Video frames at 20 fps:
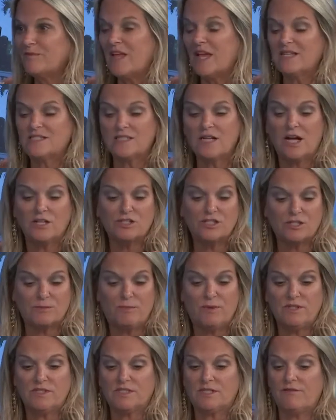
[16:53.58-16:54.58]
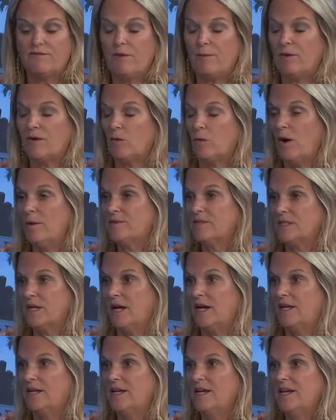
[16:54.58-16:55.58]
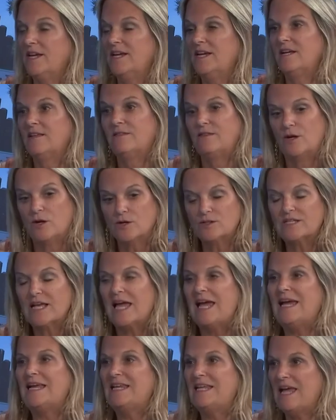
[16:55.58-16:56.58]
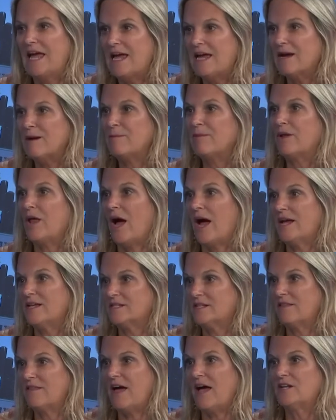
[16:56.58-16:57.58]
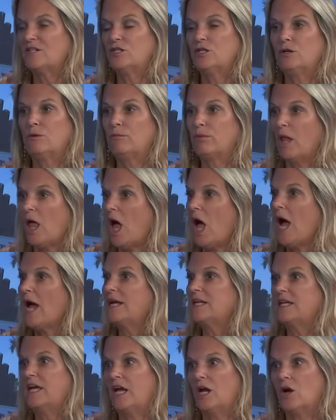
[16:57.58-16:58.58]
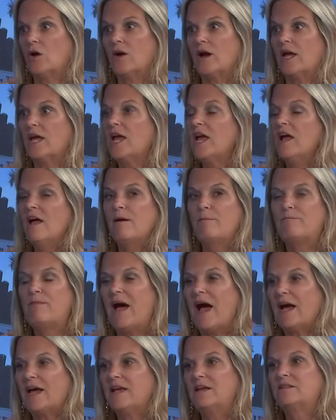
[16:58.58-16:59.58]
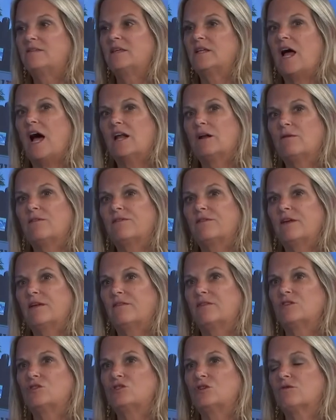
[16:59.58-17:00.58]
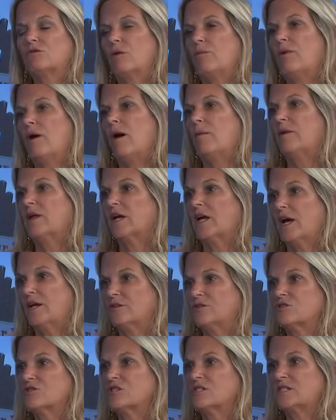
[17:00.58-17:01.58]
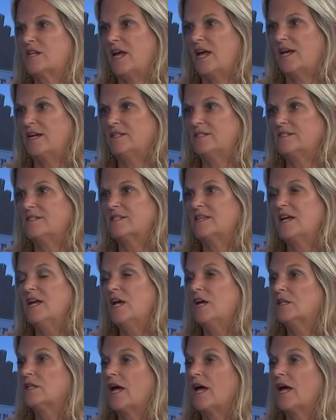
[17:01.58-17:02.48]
It's not just putting stuff up on a website. There's ADA compliance sure, to that too. Blind, back hearing, stuff back in. that, I don't yeah, think the general public retention. understands. Yeah.